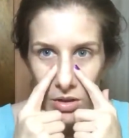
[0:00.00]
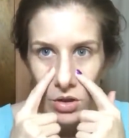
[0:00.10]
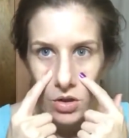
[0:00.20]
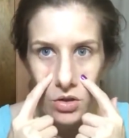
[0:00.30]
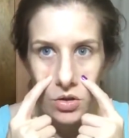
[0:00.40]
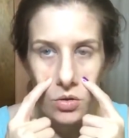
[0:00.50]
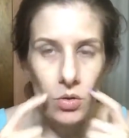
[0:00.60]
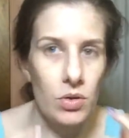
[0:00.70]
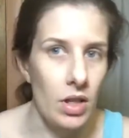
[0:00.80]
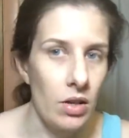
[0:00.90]
dark
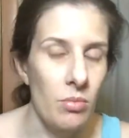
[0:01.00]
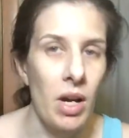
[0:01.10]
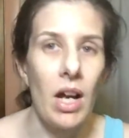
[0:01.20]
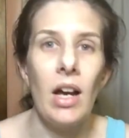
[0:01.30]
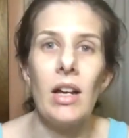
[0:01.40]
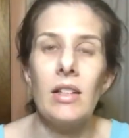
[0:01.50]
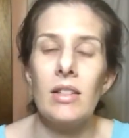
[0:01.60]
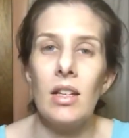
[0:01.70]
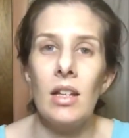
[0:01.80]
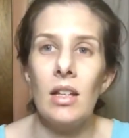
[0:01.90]
circles under my
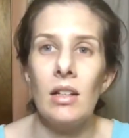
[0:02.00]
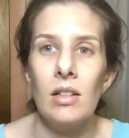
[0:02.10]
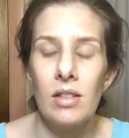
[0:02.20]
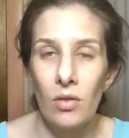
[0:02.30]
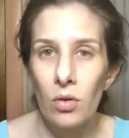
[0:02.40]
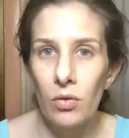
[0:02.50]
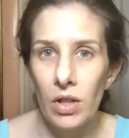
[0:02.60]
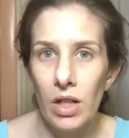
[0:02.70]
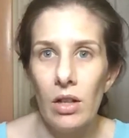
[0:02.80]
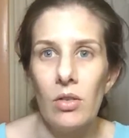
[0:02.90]
eyes in several
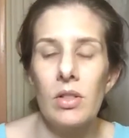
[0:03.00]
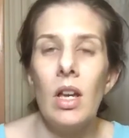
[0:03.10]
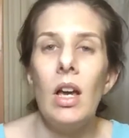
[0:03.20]
videos.